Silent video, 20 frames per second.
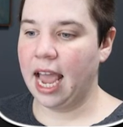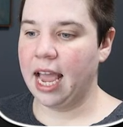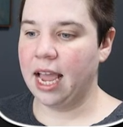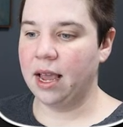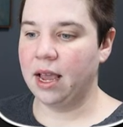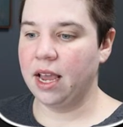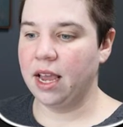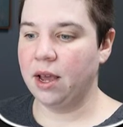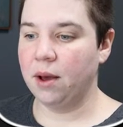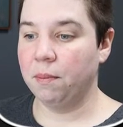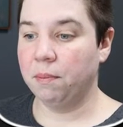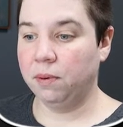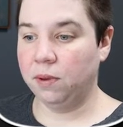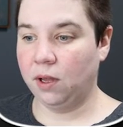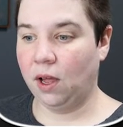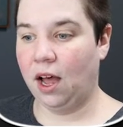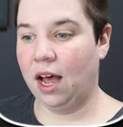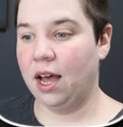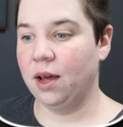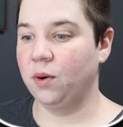a
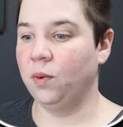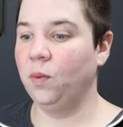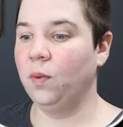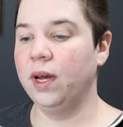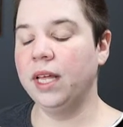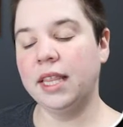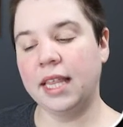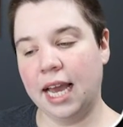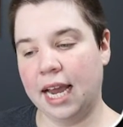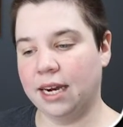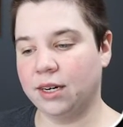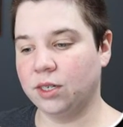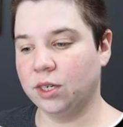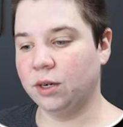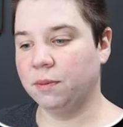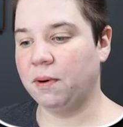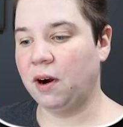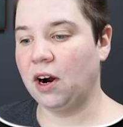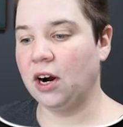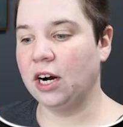plot with
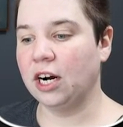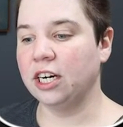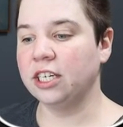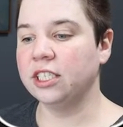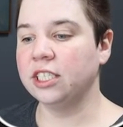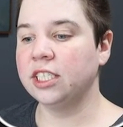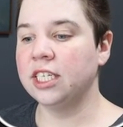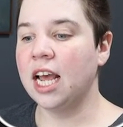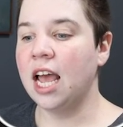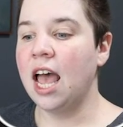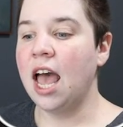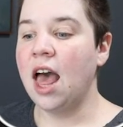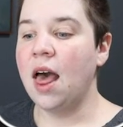error bars